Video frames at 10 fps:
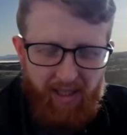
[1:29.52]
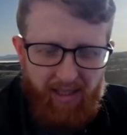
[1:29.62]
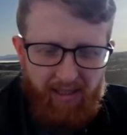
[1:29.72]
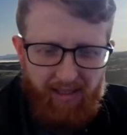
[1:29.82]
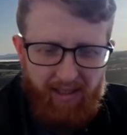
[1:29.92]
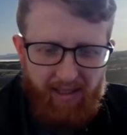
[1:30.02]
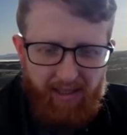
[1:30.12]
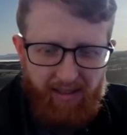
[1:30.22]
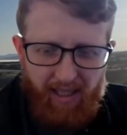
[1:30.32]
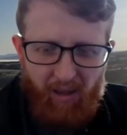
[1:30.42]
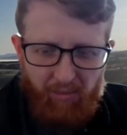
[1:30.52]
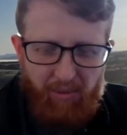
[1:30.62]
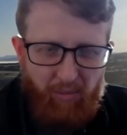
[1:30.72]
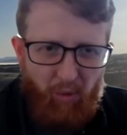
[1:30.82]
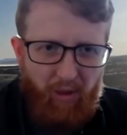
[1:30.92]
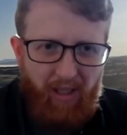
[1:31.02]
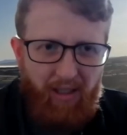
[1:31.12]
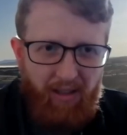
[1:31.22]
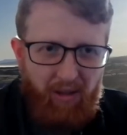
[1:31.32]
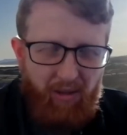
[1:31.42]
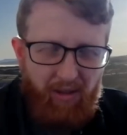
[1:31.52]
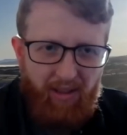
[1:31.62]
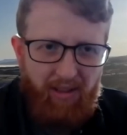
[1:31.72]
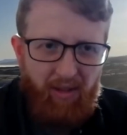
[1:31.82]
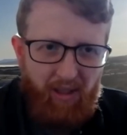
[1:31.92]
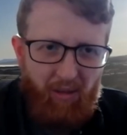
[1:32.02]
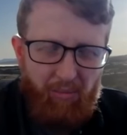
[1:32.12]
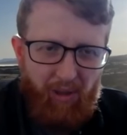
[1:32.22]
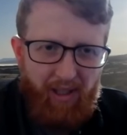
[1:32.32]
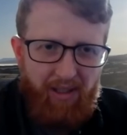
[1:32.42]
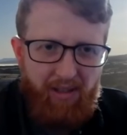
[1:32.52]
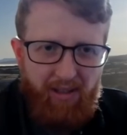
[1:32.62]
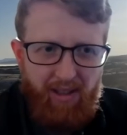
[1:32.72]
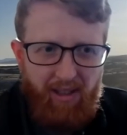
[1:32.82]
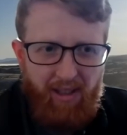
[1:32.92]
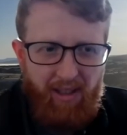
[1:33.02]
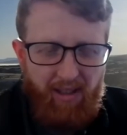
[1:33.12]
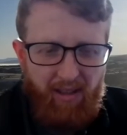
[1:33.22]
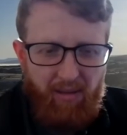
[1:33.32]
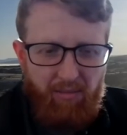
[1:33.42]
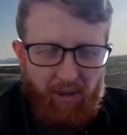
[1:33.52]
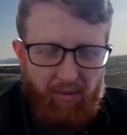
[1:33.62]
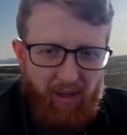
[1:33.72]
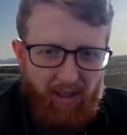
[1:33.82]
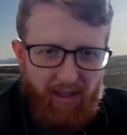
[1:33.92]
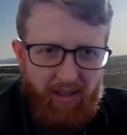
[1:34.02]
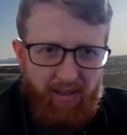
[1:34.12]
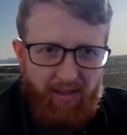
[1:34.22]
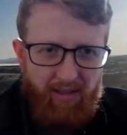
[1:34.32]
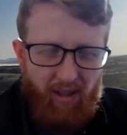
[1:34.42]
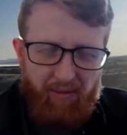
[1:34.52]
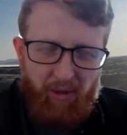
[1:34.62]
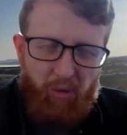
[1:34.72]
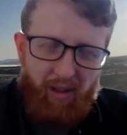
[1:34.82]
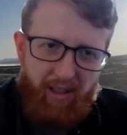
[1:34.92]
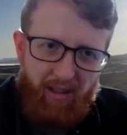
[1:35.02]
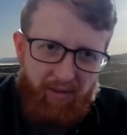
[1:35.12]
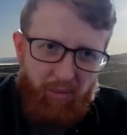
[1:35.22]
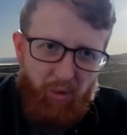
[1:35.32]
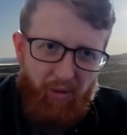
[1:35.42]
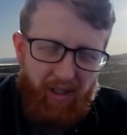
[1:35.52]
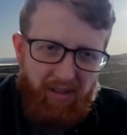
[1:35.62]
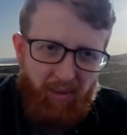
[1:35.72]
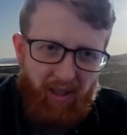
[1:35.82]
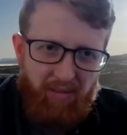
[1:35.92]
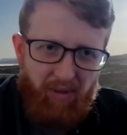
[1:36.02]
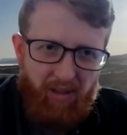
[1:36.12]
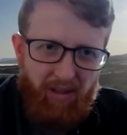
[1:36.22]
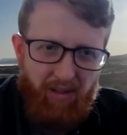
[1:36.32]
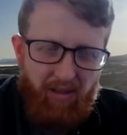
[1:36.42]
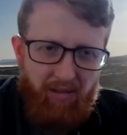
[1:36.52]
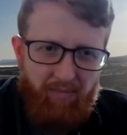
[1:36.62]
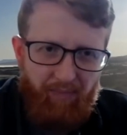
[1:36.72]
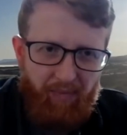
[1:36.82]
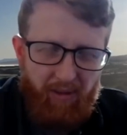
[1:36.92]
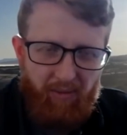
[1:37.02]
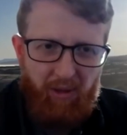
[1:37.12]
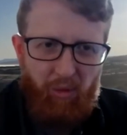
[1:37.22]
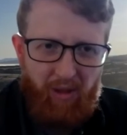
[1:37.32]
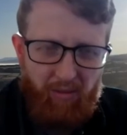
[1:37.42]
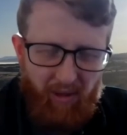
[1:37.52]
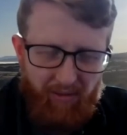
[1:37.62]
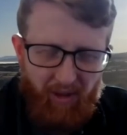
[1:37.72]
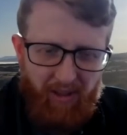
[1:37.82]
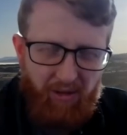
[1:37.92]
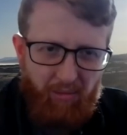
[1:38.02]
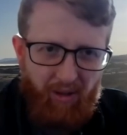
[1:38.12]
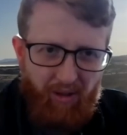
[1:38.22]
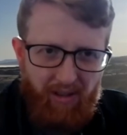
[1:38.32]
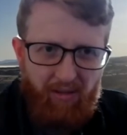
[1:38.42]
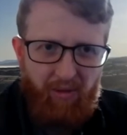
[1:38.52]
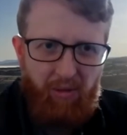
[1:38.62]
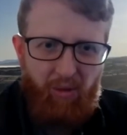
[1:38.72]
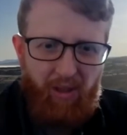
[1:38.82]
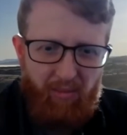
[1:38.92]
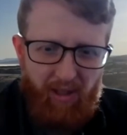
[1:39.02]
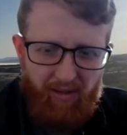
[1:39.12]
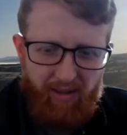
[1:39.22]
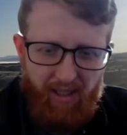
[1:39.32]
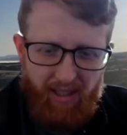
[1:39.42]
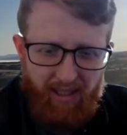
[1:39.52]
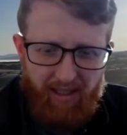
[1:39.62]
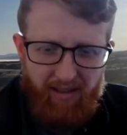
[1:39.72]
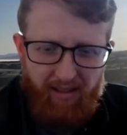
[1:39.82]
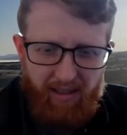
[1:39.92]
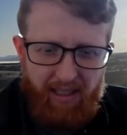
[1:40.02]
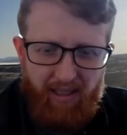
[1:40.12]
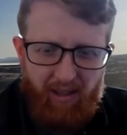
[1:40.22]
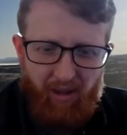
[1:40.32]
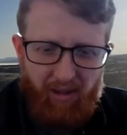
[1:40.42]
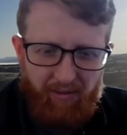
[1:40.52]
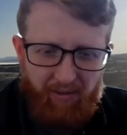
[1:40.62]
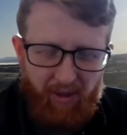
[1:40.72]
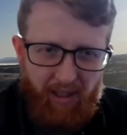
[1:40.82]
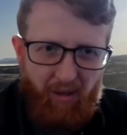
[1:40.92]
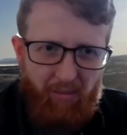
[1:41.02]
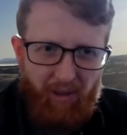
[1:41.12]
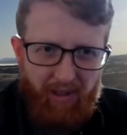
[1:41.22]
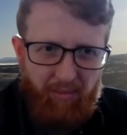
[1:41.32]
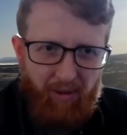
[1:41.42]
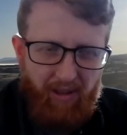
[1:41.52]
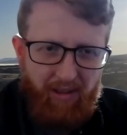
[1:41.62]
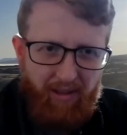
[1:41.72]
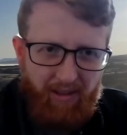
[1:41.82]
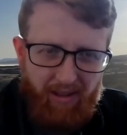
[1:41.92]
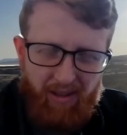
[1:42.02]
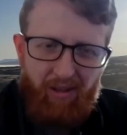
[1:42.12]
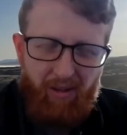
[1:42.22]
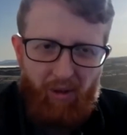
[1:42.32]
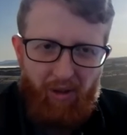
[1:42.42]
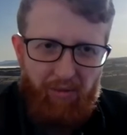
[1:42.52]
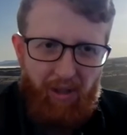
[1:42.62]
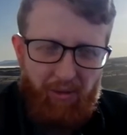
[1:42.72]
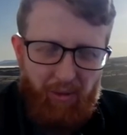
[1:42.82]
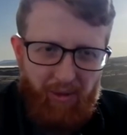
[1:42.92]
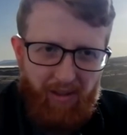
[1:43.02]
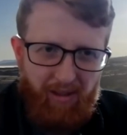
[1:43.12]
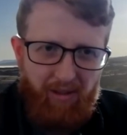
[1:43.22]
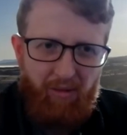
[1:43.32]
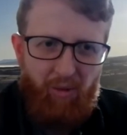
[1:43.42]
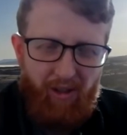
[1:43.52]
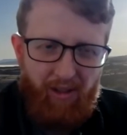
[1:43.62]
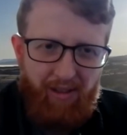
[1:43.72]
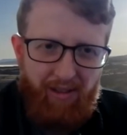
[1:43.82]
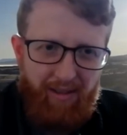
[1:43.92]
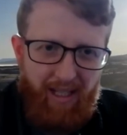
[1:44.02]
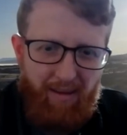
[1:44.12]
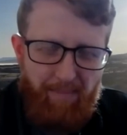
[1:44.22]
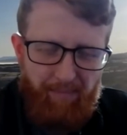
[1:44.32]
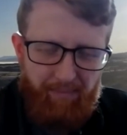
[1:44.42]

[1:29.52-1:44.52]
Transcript: Uh, how people can get into it, that it's very complex. But really, I feel quite comfortable in that space, because if we're talking about financial products, if we're talking about any kind of very complex products like this, you do want it well thought out. You do want it um,